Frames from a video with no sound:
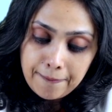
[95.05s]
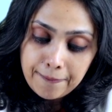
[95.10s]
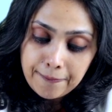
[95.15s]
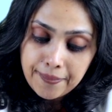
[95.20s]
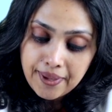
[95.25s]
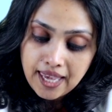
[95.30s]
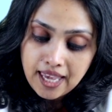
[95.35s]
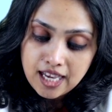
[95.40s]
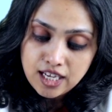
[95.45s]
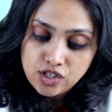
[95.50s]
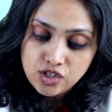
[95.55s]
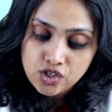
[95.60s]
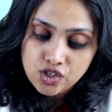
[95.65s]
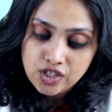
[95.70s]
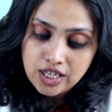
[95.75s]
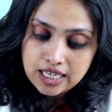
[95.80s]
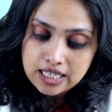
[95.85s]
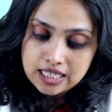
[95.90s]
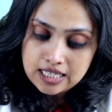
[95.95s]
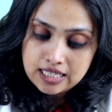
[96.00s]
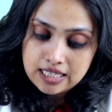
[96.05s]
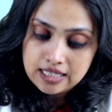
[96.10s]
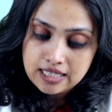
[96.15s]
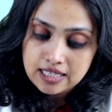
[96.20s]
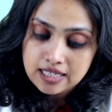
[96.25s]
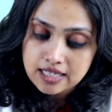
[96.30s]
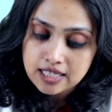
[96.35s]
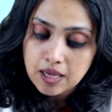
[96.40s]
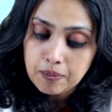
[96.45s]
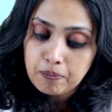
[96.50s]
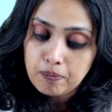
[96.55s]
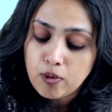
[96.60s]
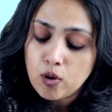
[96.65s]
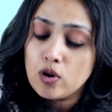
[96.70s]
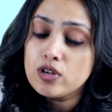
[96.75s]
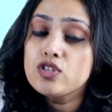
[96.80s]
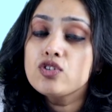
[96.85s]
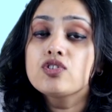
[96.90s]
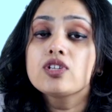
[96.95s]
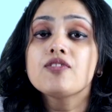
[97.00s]
patients, this
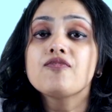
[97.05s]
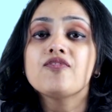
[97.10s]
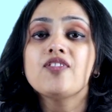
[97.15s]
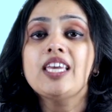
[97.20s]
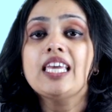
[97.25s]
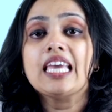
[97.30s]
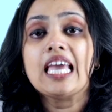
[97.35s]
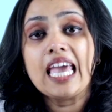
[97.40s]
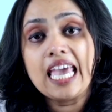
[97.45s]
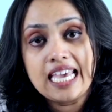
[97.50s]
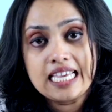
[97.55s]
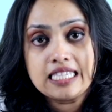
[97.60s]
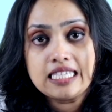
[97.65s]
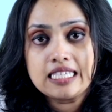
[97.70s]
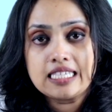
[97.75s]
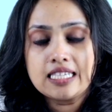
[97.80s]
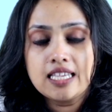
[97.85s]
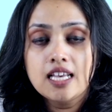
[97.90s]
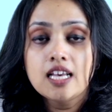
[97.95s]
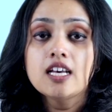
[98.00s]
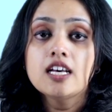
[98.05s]
apostrophe S